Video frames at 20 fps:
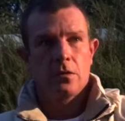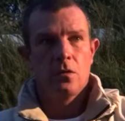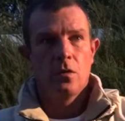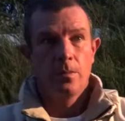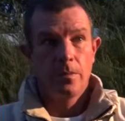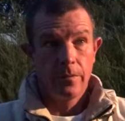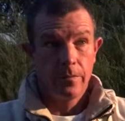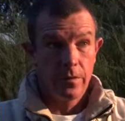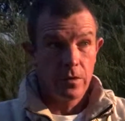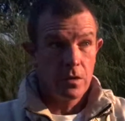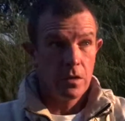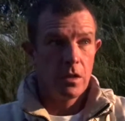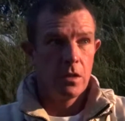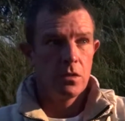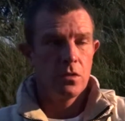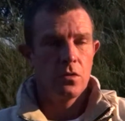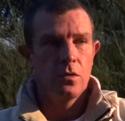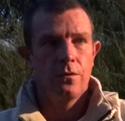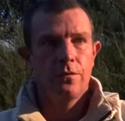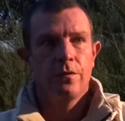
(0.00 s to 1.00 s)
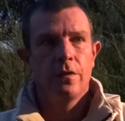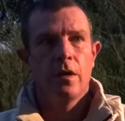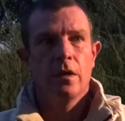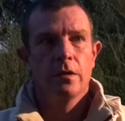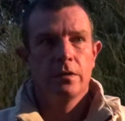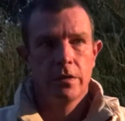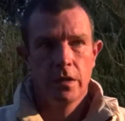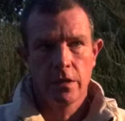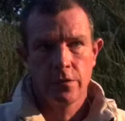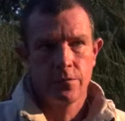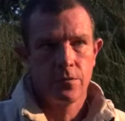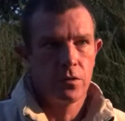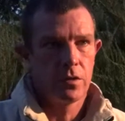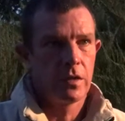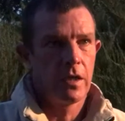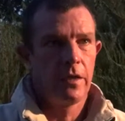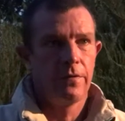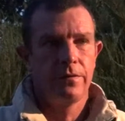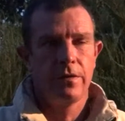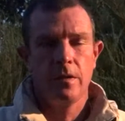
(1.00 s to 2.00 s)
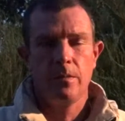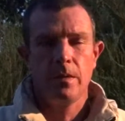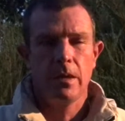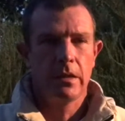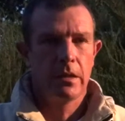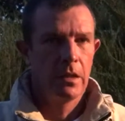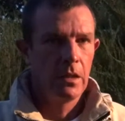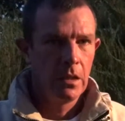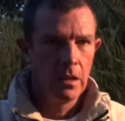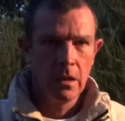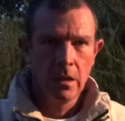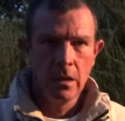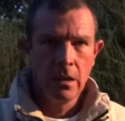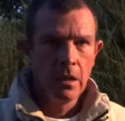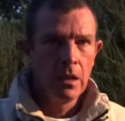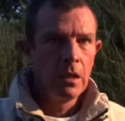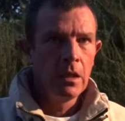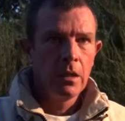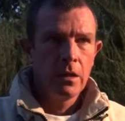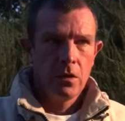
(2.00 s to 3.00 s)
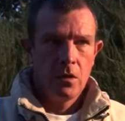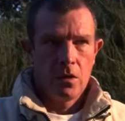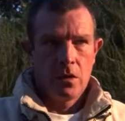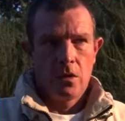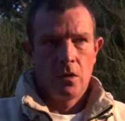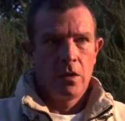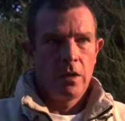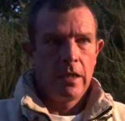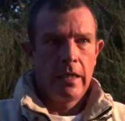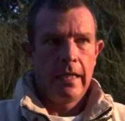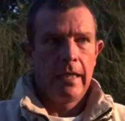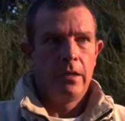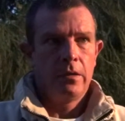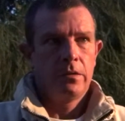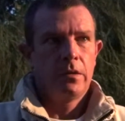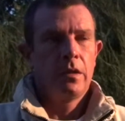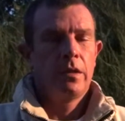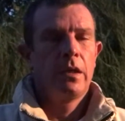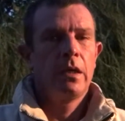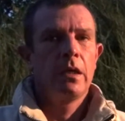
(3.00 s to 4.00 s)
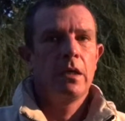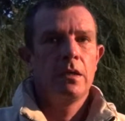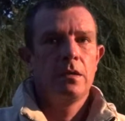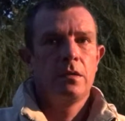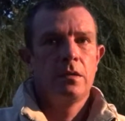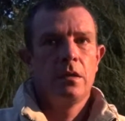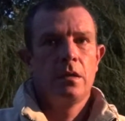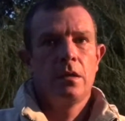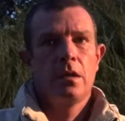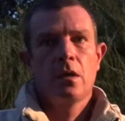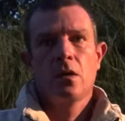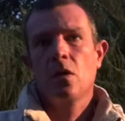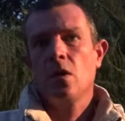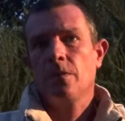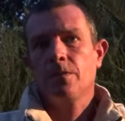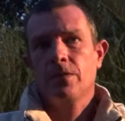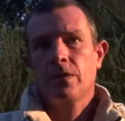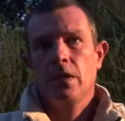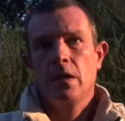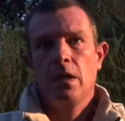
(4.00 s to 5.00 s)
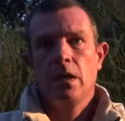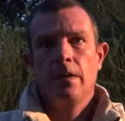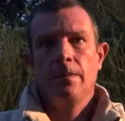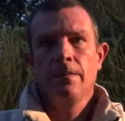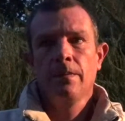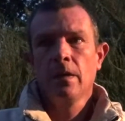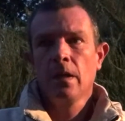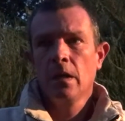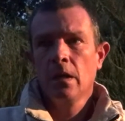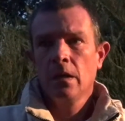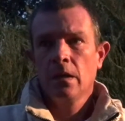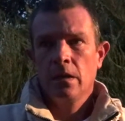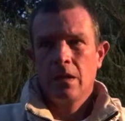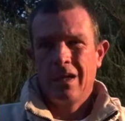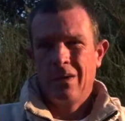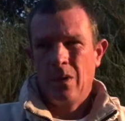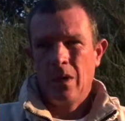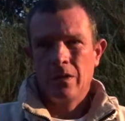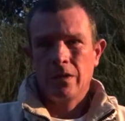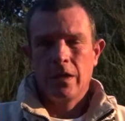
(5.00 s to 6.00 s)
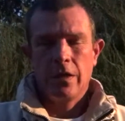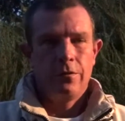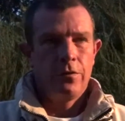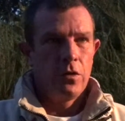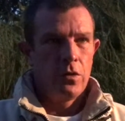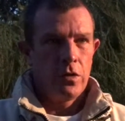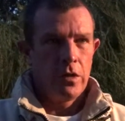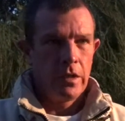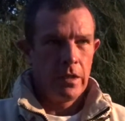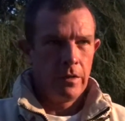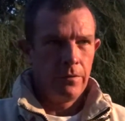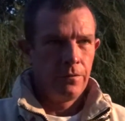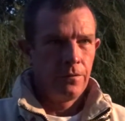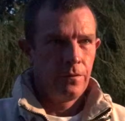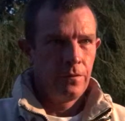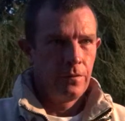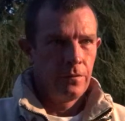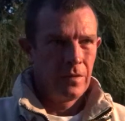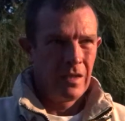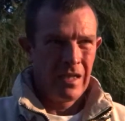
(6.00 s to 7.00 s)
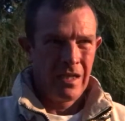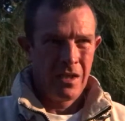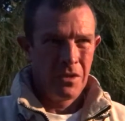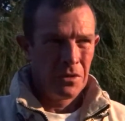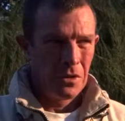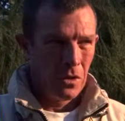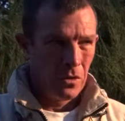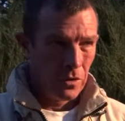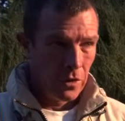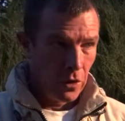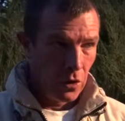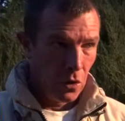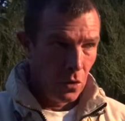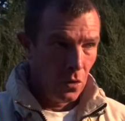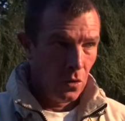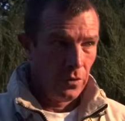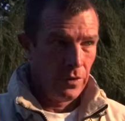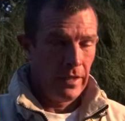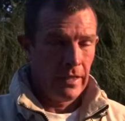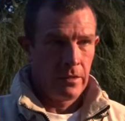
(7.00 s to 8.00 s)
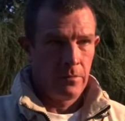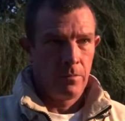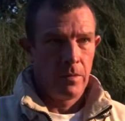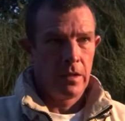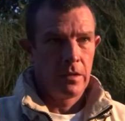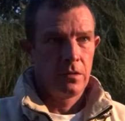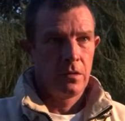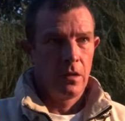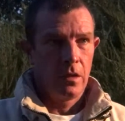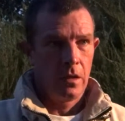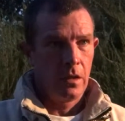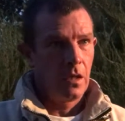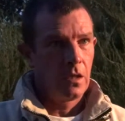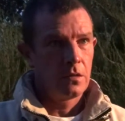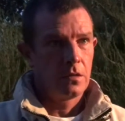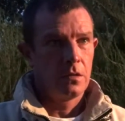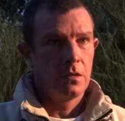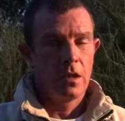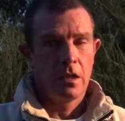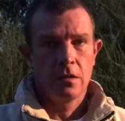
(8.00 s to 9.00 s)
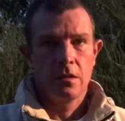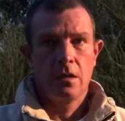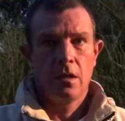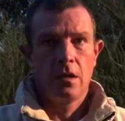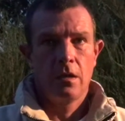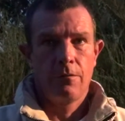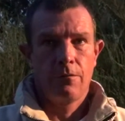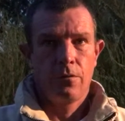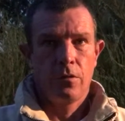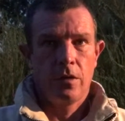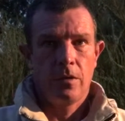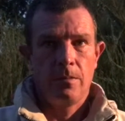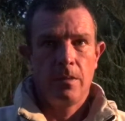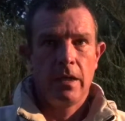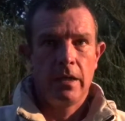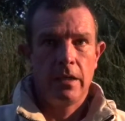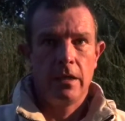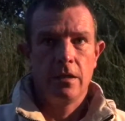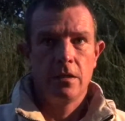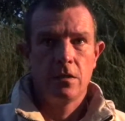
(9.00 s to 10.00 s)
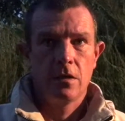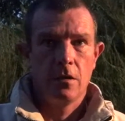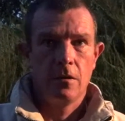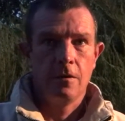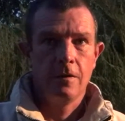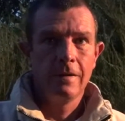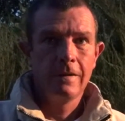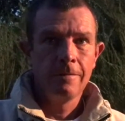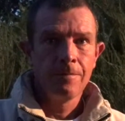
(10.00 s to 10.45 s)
stop, if we see it's too far, just for safety, but you are not allowed. The thing is, the cops, they won't give you grief. They don't know the law that much. They're just there for the money. So